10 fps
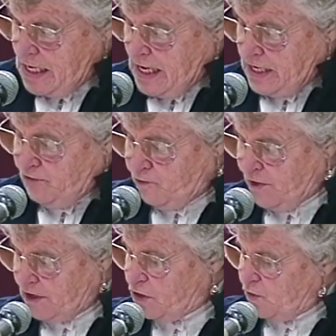And if
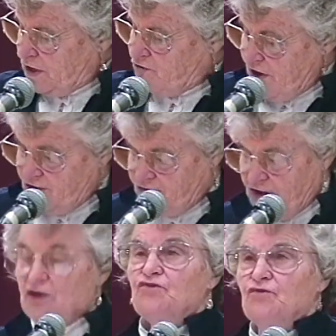we're to address
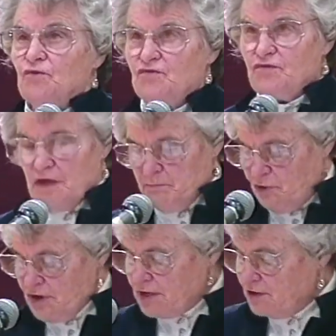the issues, the
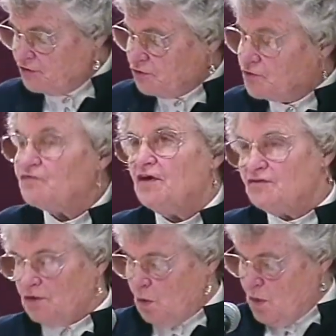important issues
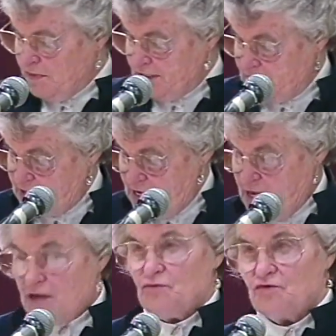facing women
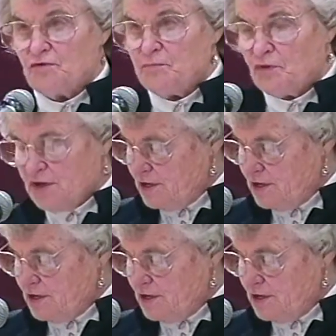today, and those important